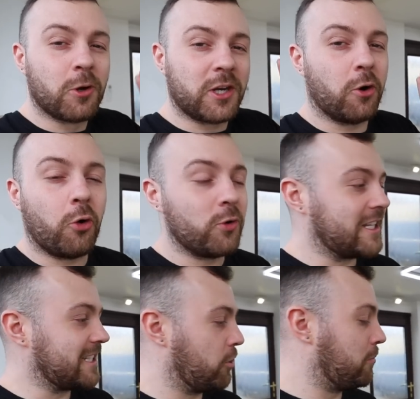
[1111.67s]
looking at all
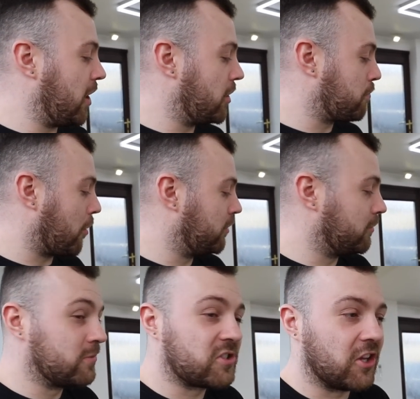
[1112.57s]
these little minor
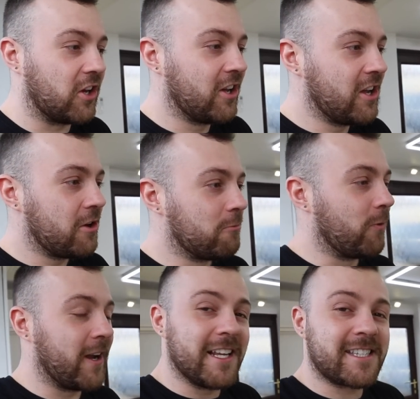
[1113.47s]
problems that
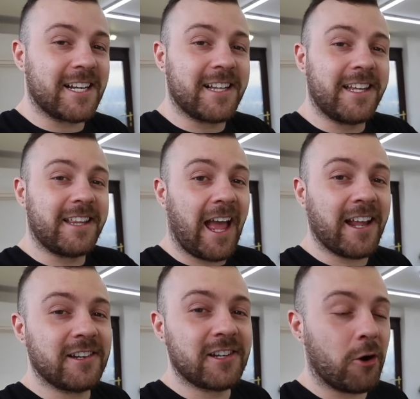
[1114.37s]
realistically the
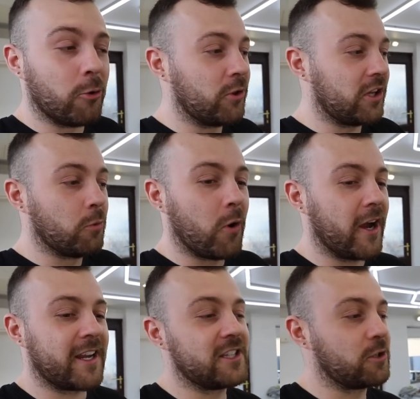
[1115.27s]
end goal that you're
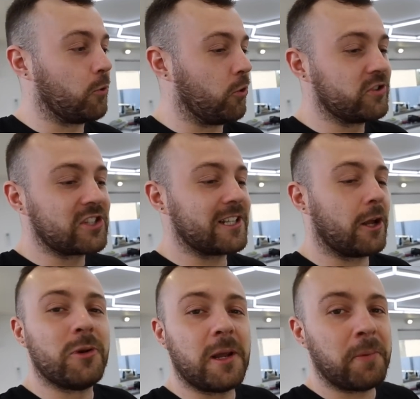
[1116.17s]
working towards
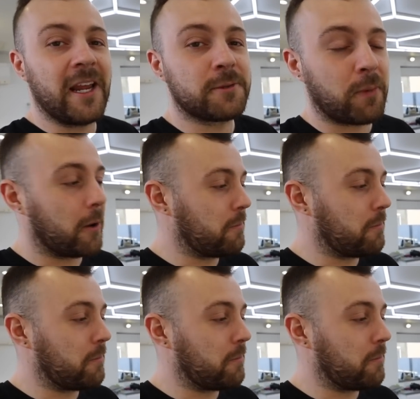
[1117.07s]
slowly piece by